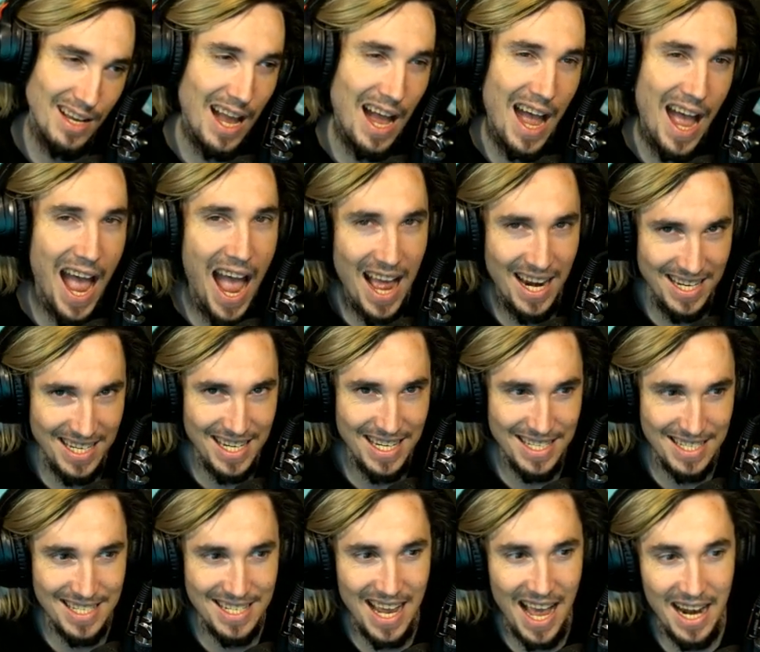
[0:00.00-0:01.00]
I had to
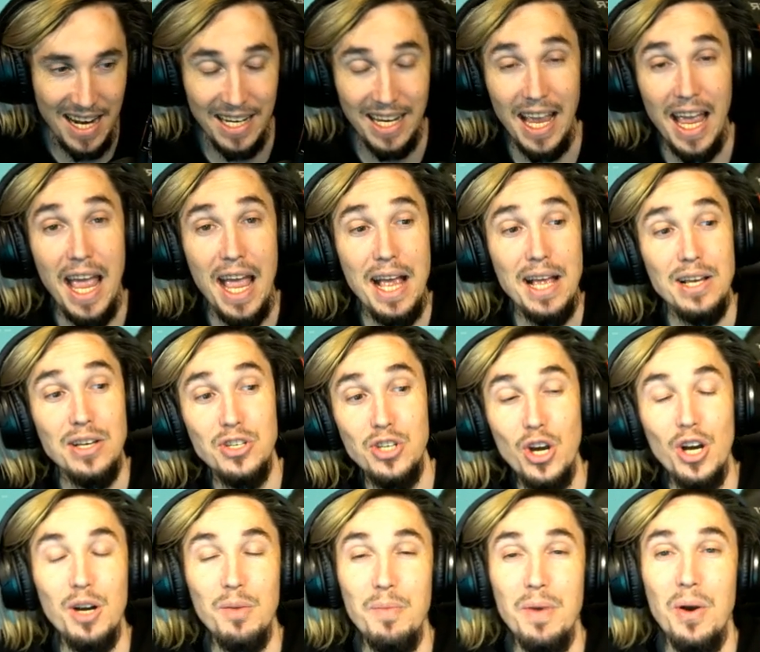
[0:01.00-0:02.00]
get static.
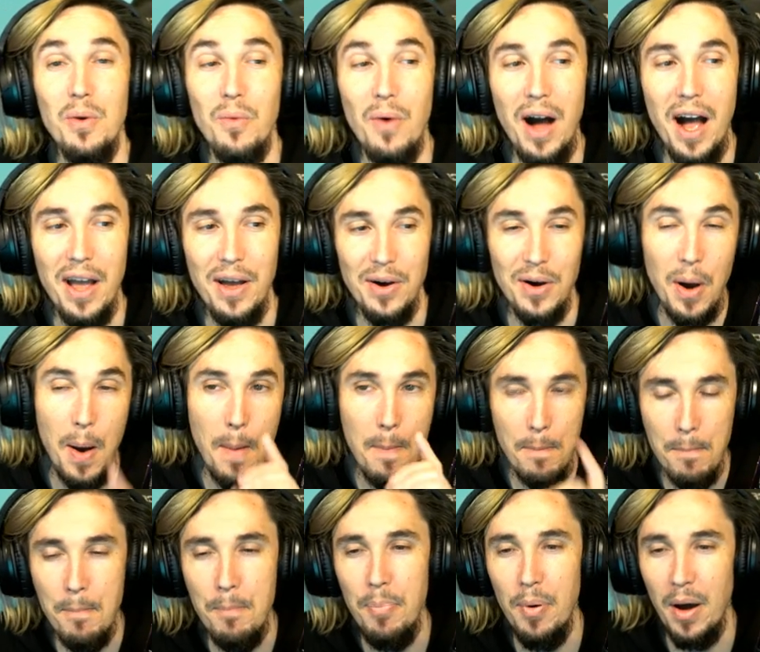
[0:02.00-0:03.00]
Took me a while,
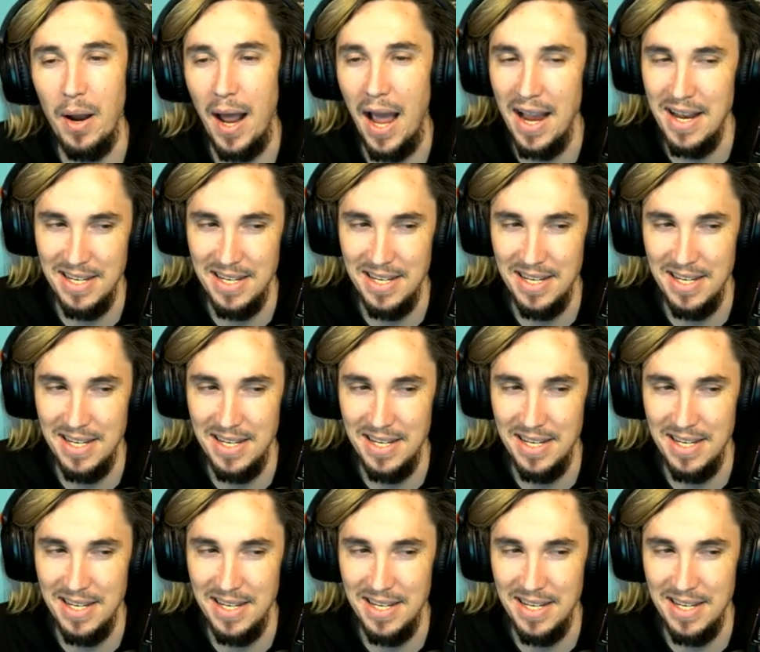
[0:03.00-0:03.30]
but I